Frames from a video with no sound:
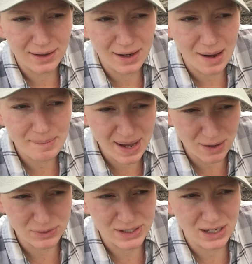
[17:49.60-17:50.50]

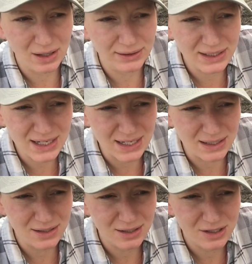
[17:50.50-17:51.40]
amount that I'll
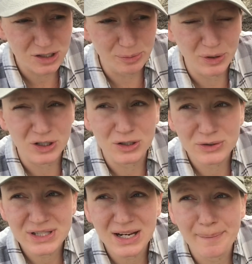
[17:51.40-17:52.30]
need to
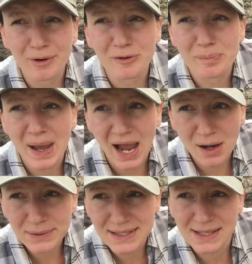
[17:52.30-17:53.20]
produce the number of
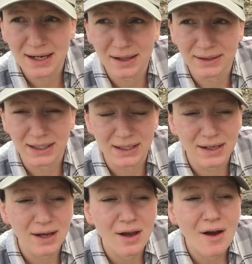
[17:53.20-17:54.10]
pounds that I'll need
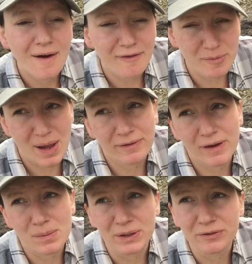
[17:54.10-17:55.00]
for my
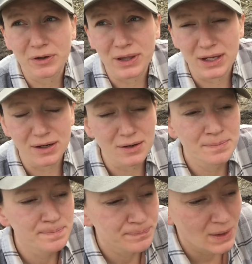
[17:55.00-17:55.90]
family for the year.
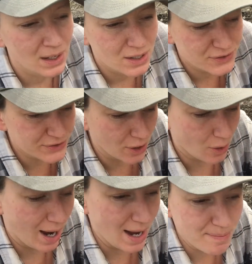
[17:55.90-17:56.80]

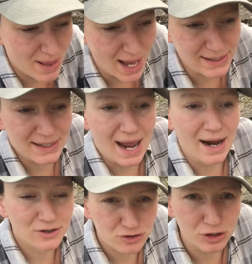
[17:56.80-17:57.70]
So I plant an
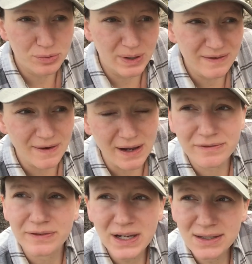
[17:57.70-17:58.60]
extra 25
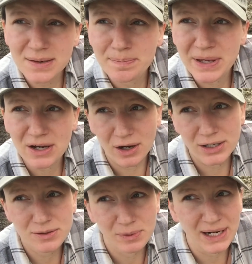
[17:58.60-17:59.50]
feet
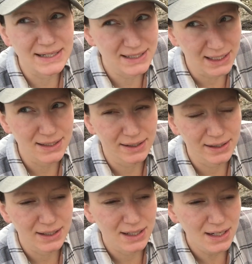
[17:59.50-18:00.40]
beyond what I
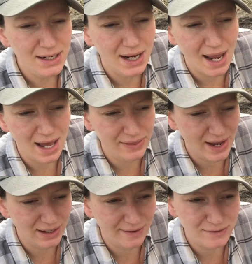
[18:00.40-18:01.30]
technically need, and
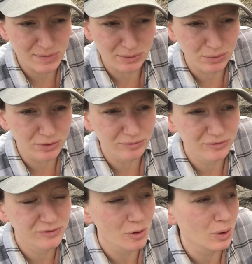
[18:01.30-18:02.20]
that gives me room
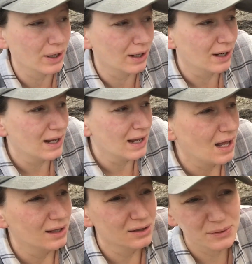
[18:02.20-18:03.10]
for
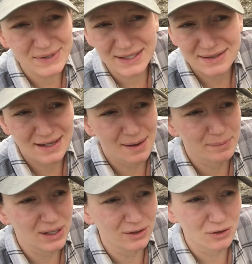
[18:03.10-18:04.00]
losing
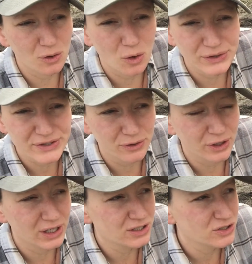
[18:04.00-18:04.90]
some in cold
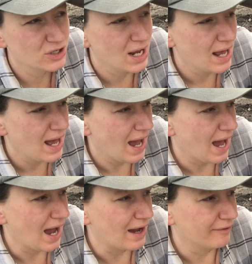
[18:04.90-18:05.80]
storage,
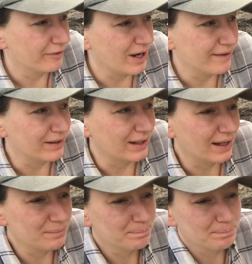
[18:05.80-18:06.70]
for having
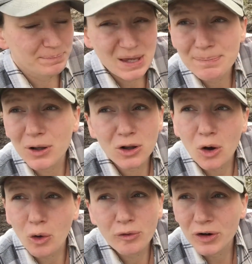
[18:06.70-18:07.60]
people
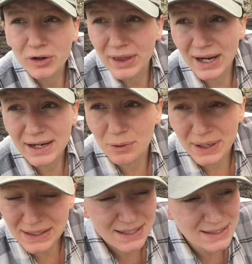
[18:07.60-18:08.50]
over that I don't
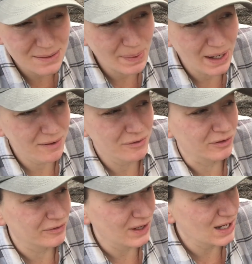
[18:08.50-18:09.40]
anticipate for
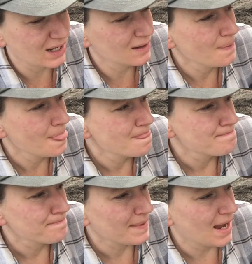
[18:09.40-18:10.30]
feeding.
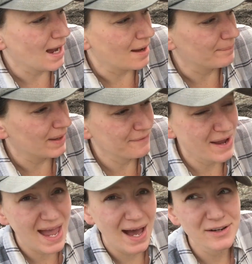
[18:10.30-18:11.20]
If I
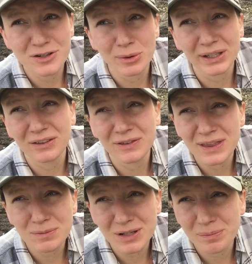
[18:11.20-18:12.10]
had to, I could feed
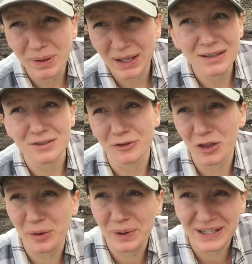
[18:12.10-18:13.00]
them to the pigs over
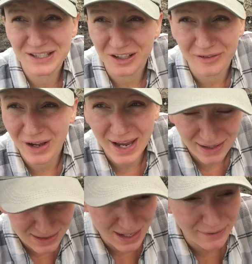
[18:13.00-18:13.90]
the winter if I
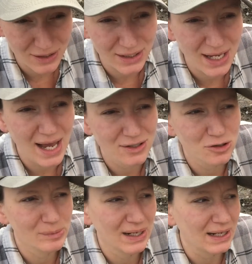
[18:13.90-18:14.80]
definitely had
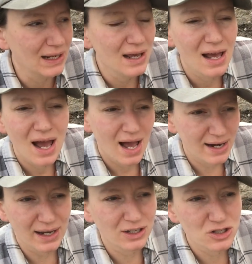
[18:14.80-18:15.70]
too many,
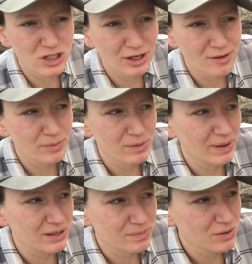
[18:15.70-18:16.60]
and I could share them with
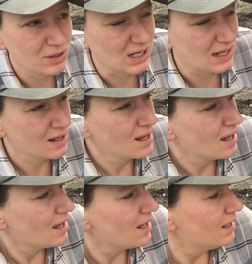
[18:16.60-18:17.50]
my community.
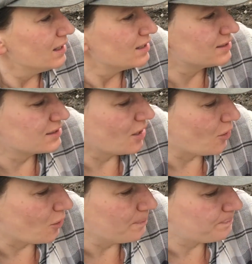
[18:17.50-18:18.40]

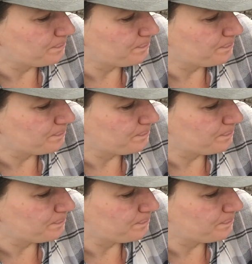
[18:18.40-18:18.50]
So